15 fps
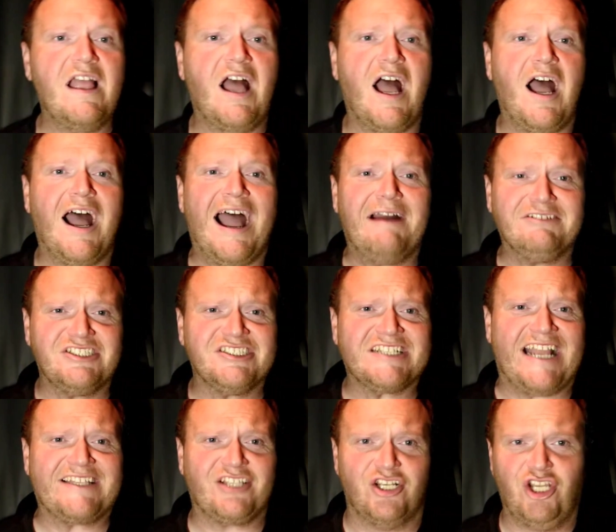uh, I just
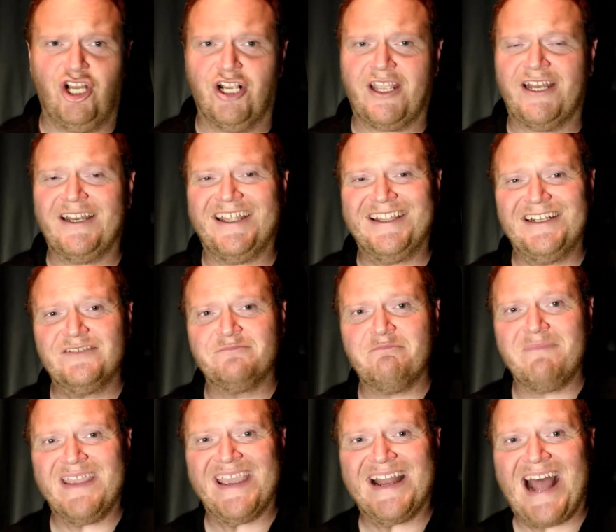got to looking. It is
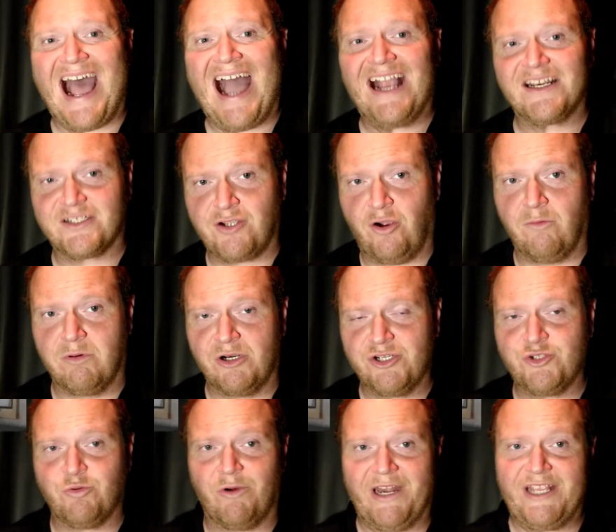mid October
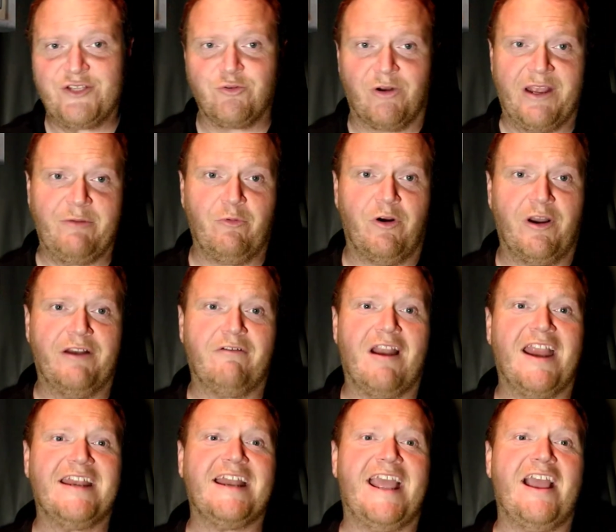2021
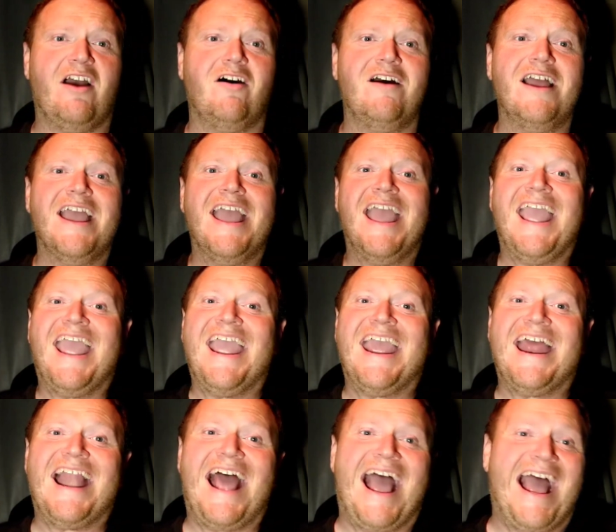right now,
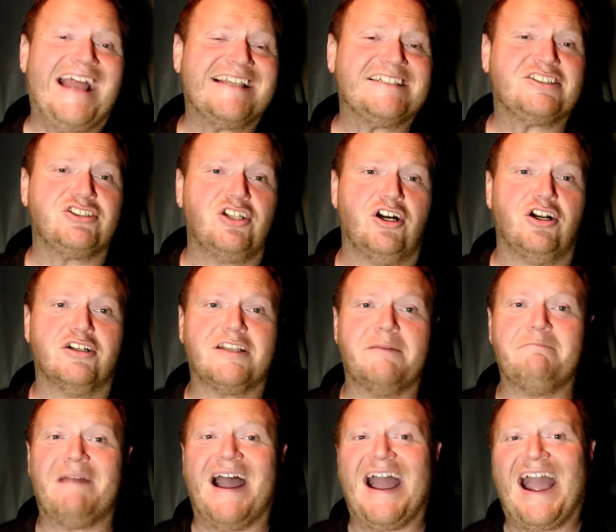and I just looked
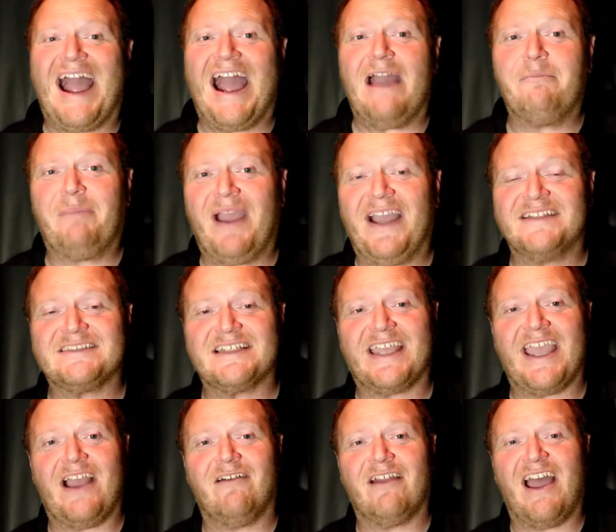my iPass
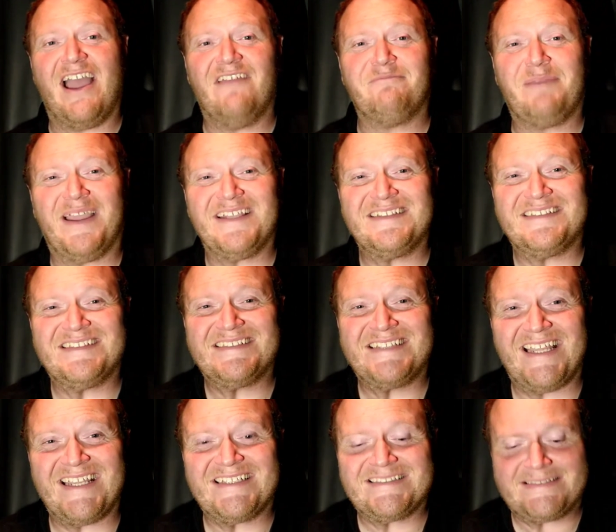account. I have paid
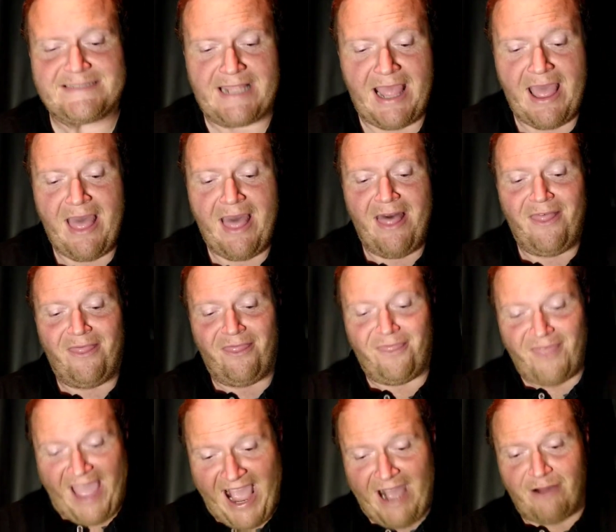six
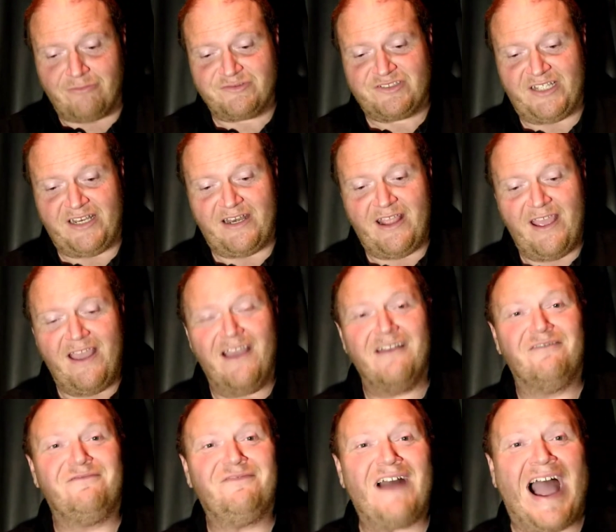thousand
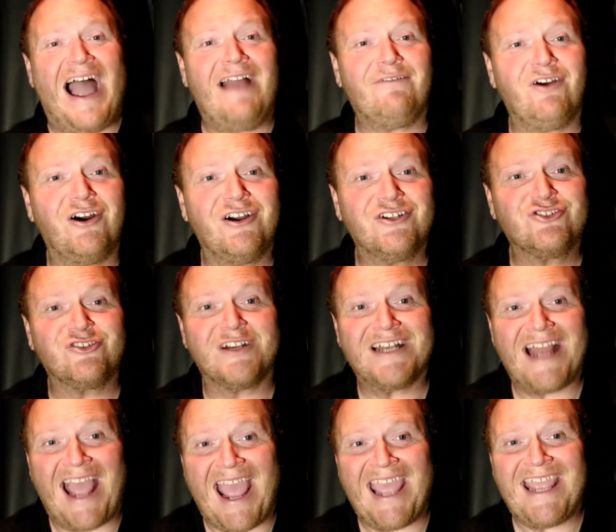five hundred
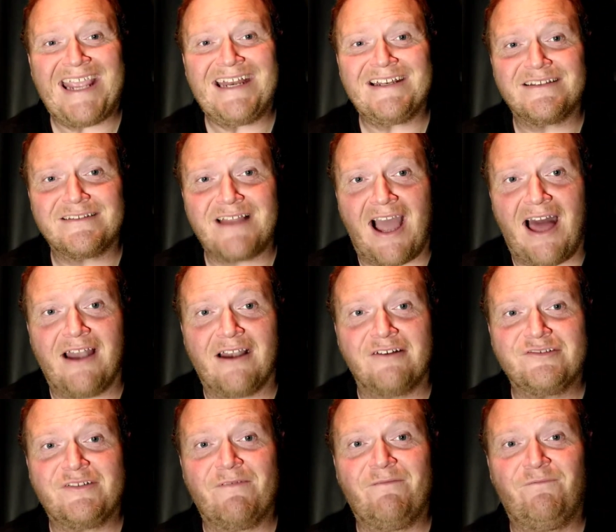eight
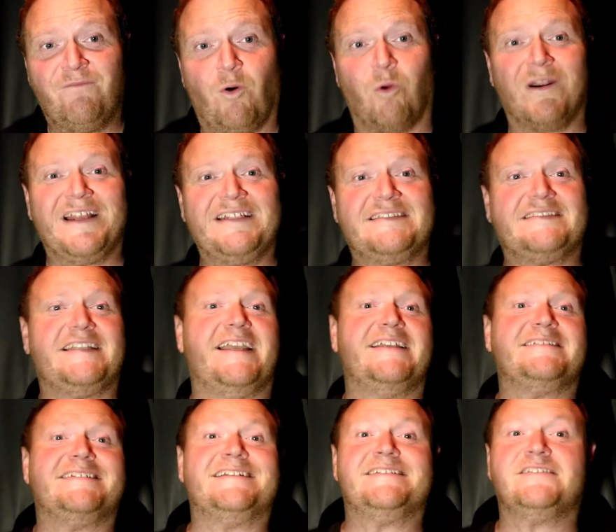dollars and forty
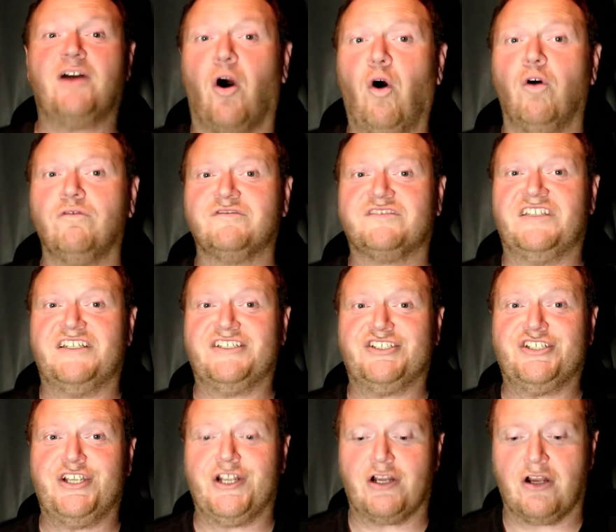cents in tolls
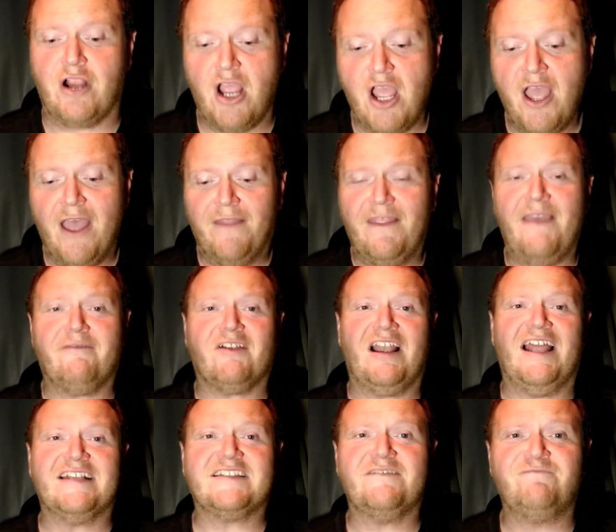this year. They've
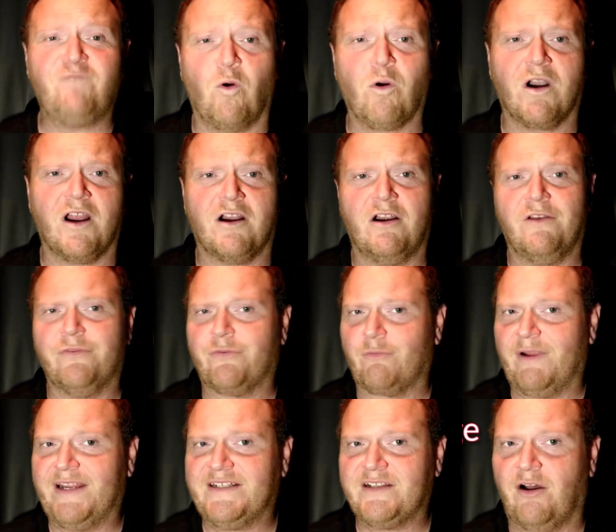collected
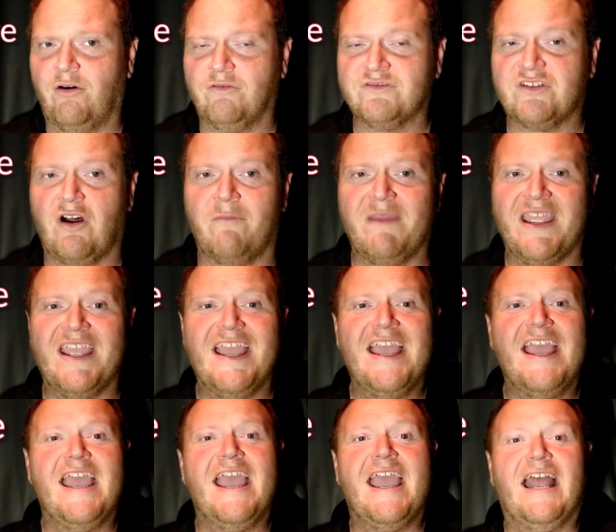403 tolls on me.
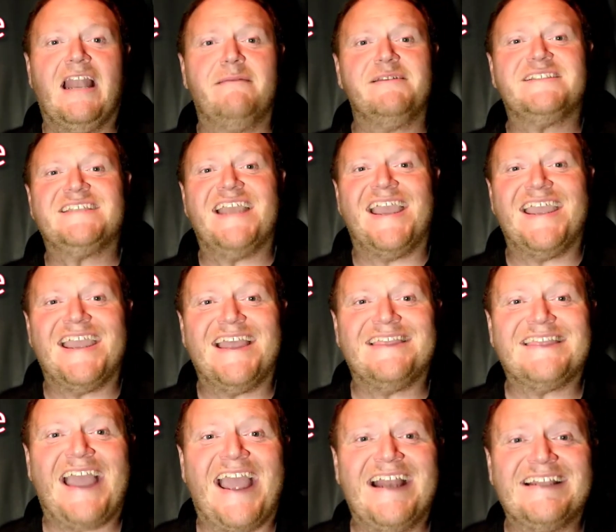And let me tell you,
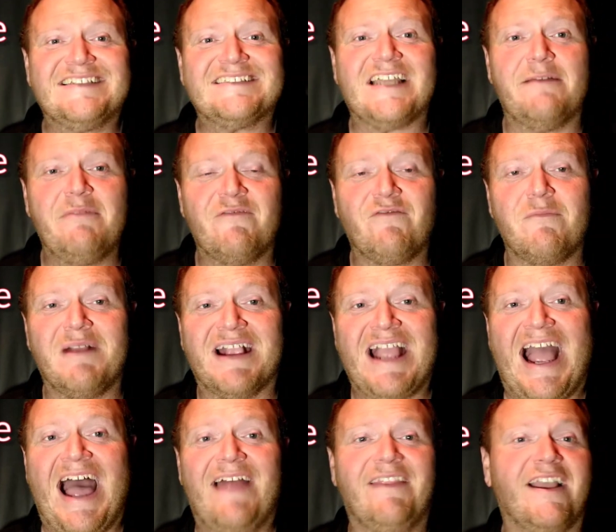that is coming from a
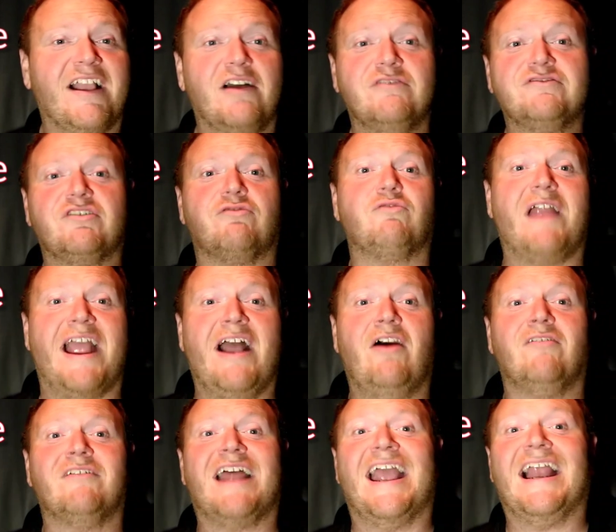guy that goes
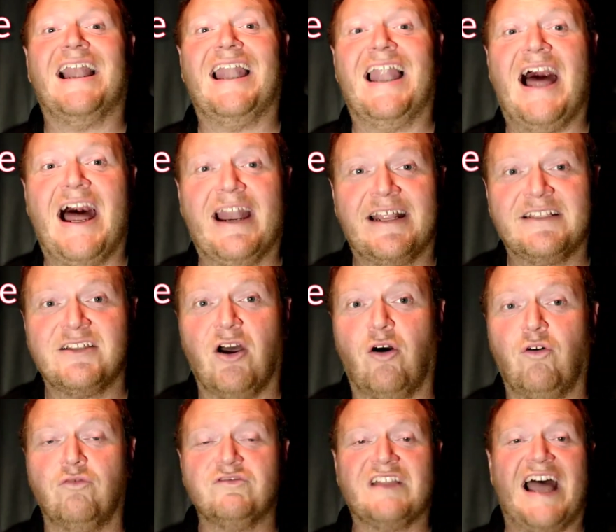around a lot of
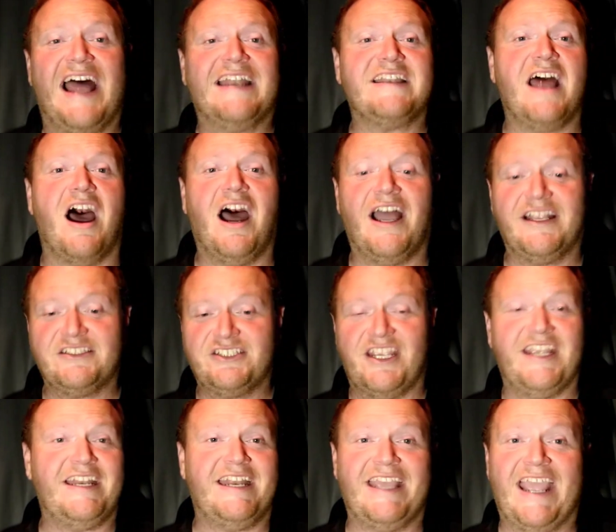tolls. I dodge
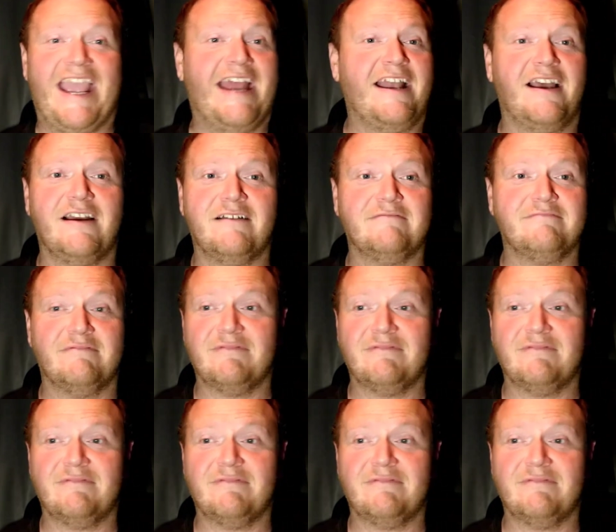Indiana